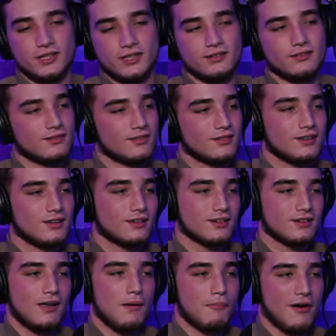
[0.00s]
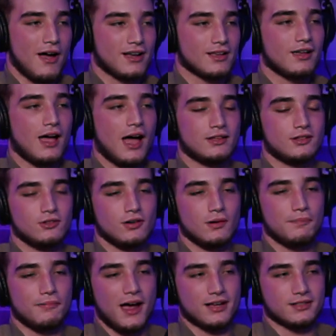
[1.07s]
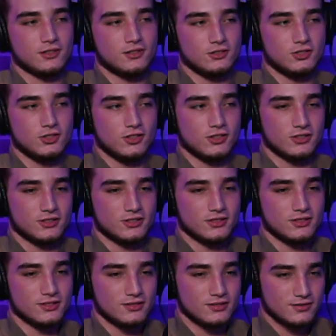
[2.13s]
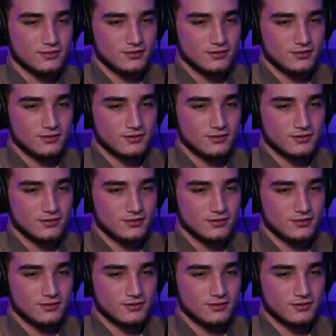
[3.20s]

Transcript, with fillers: TV. True, True TV, I you know, practical jokers, you,